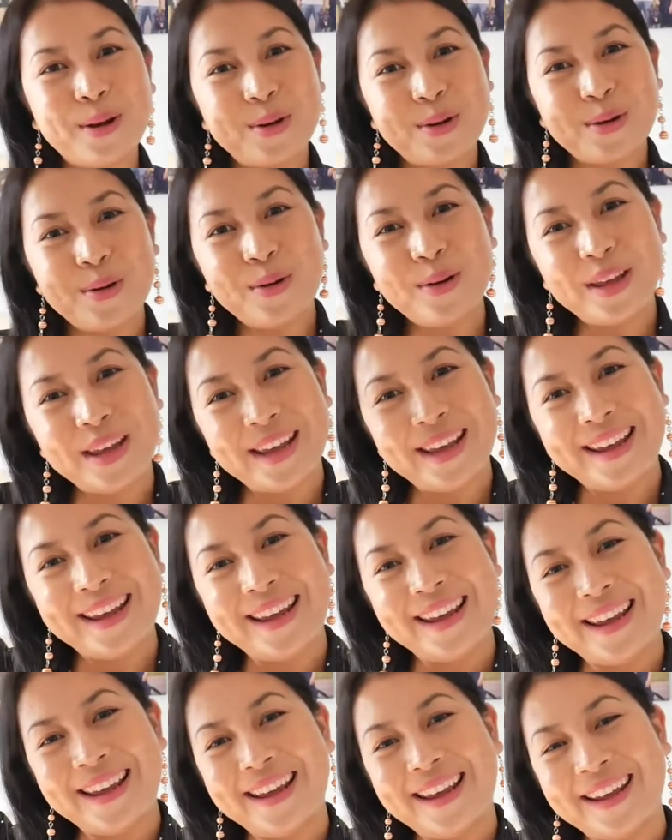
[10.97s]
New
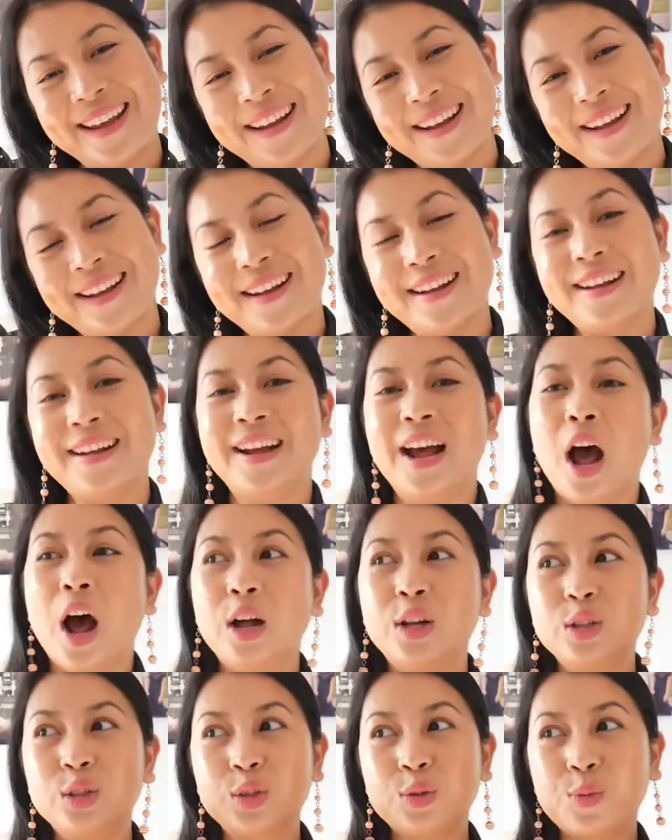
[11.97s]
Year
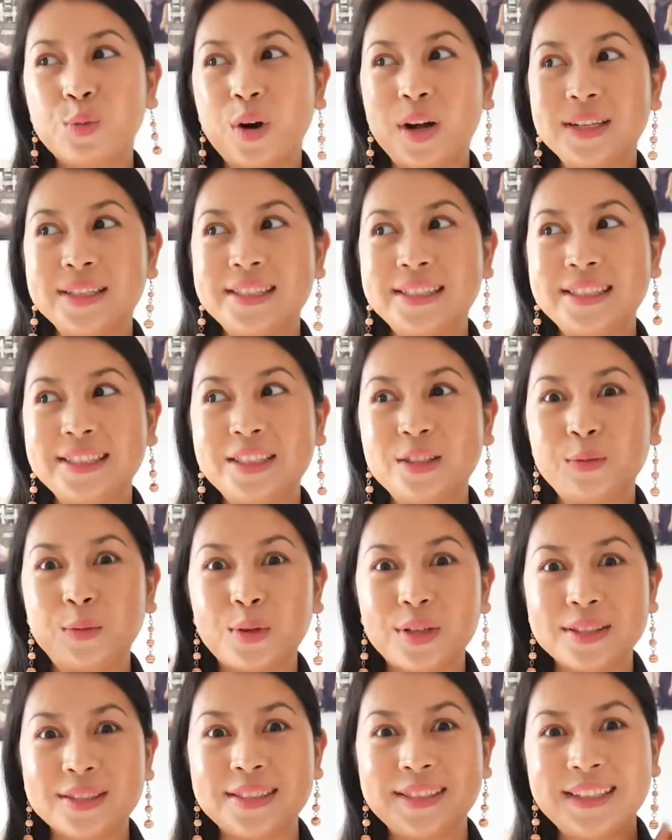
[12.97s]

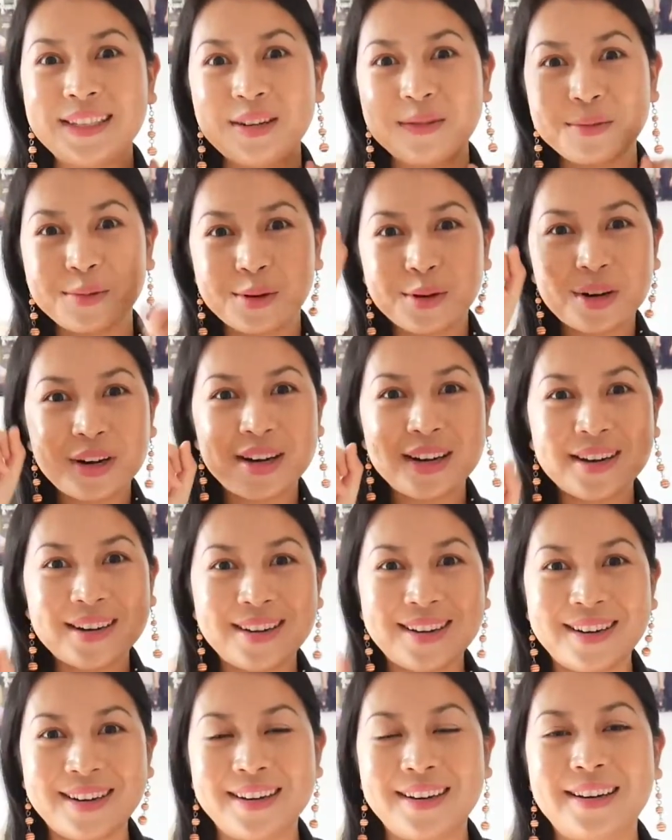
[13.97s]

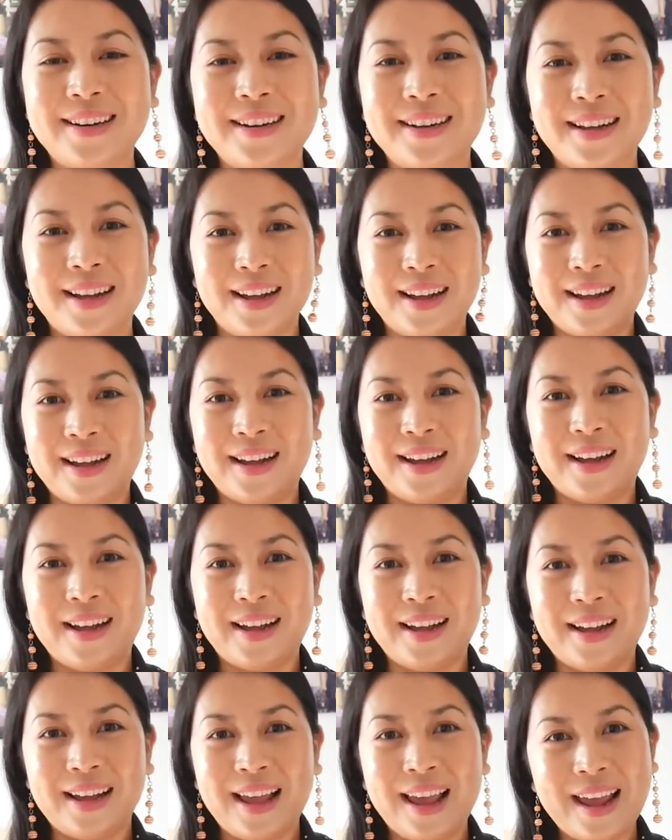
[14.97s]
2021.
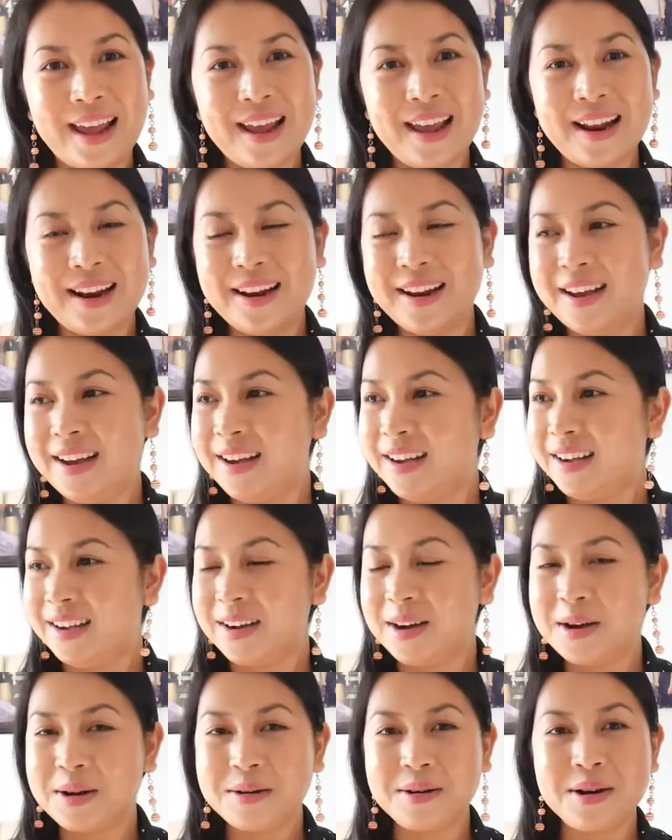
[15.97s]
And
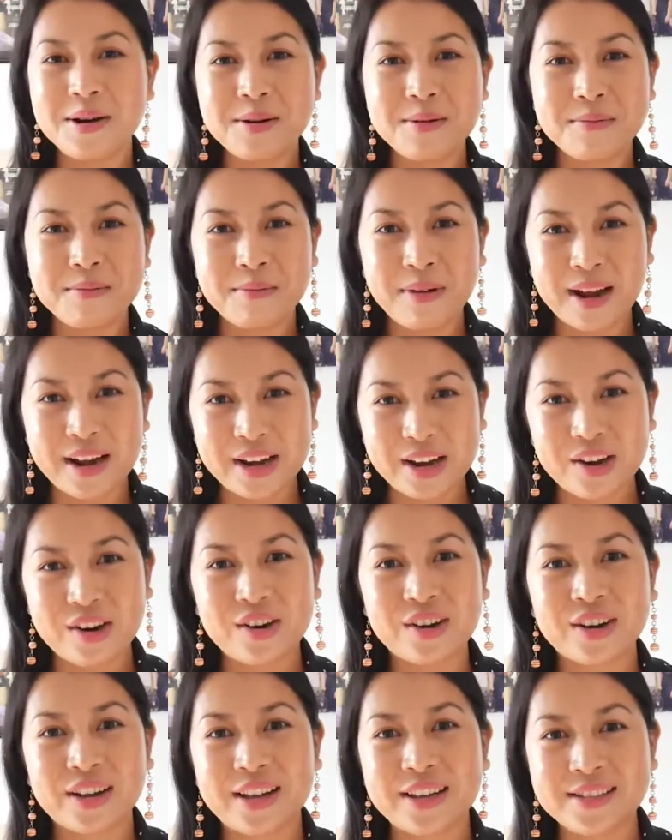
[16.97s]
my
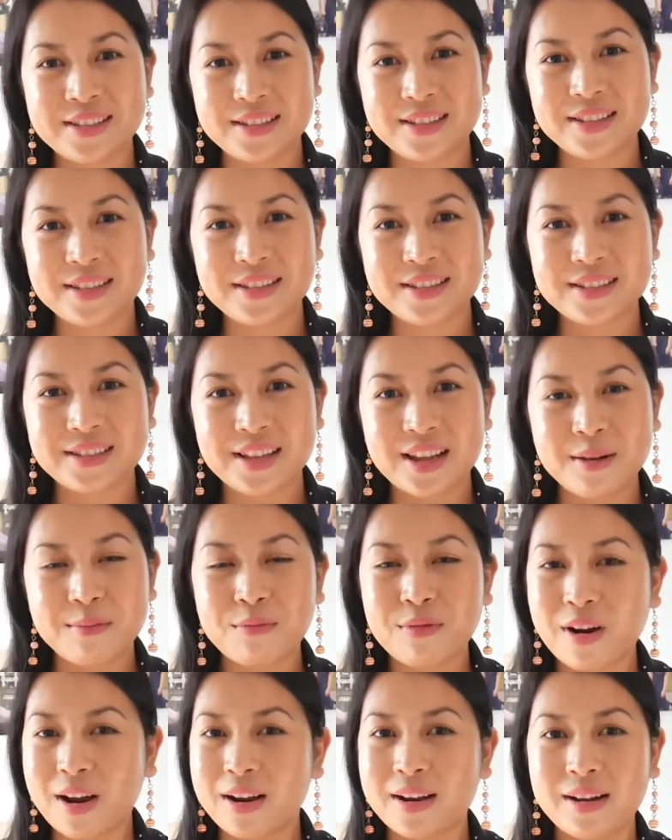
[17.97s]
dog is still the same
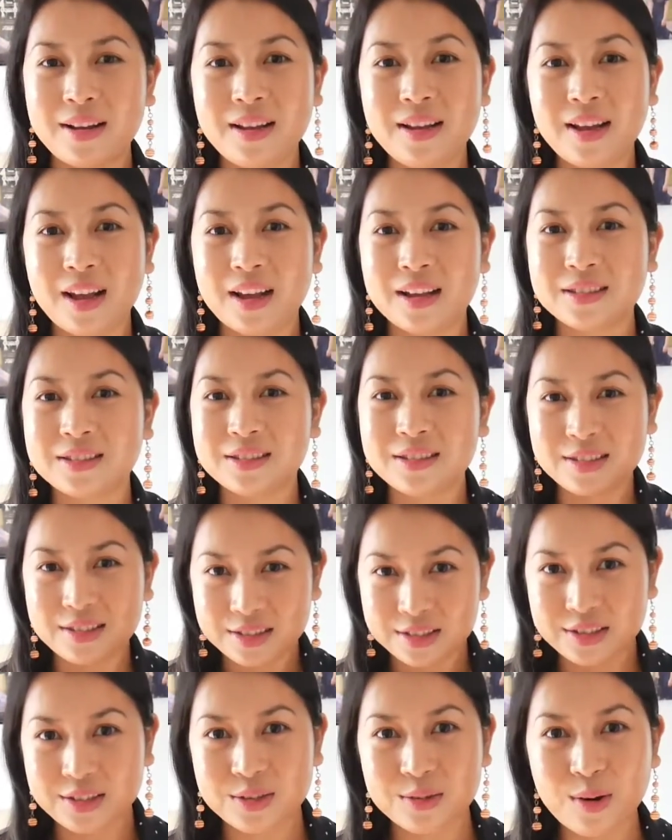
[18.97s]
Riley, as
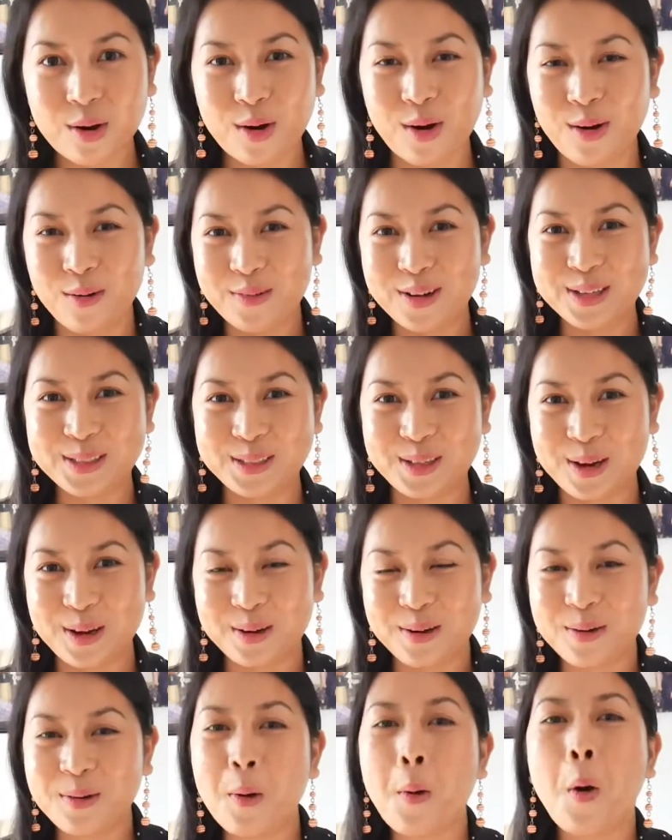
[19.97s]
you always
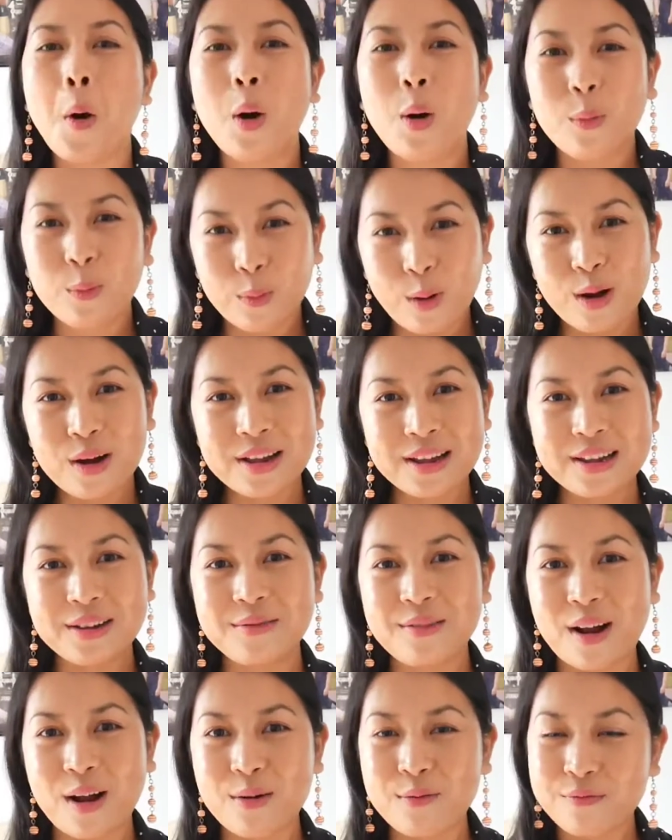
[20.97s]
know, walking
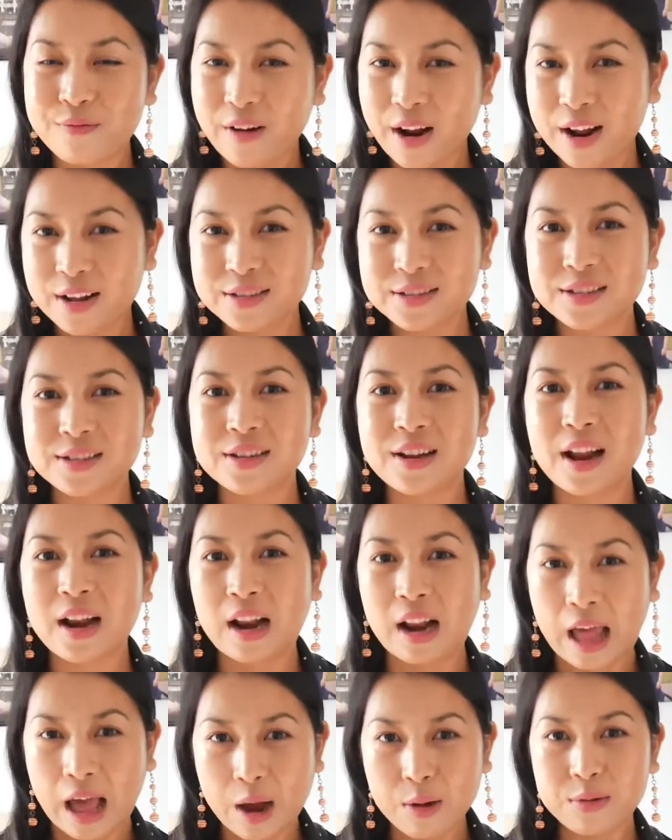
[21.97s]
around faster
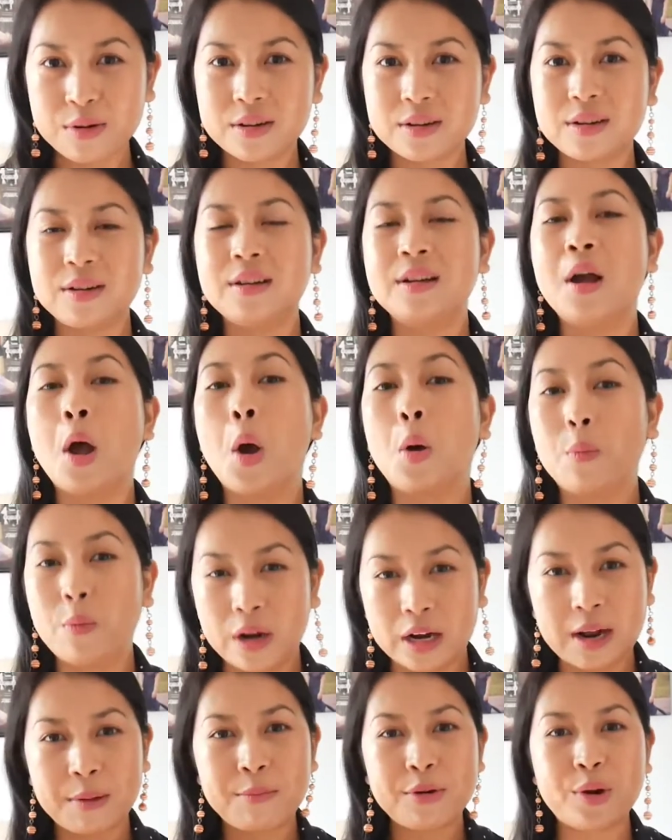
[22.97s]
and louder
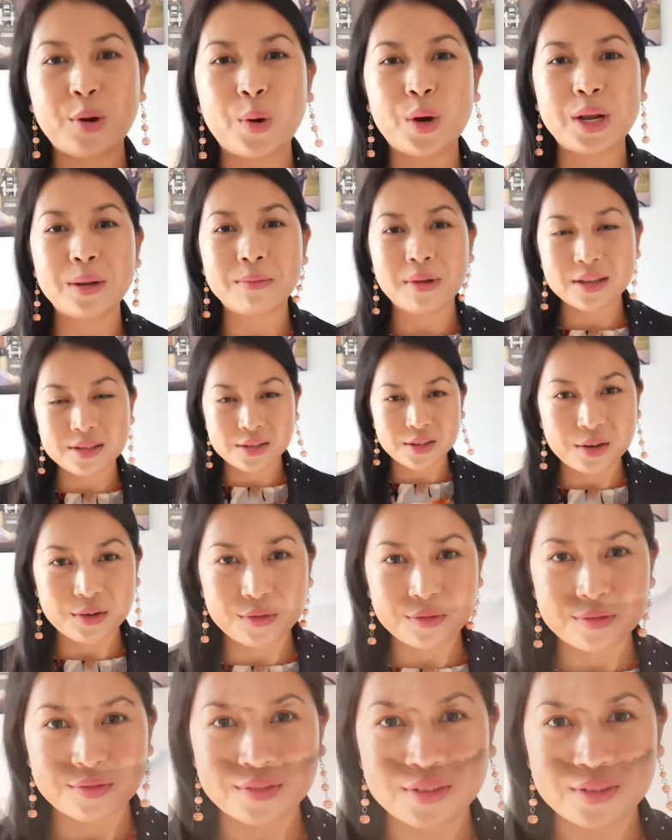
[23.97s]
when I'm recording myself.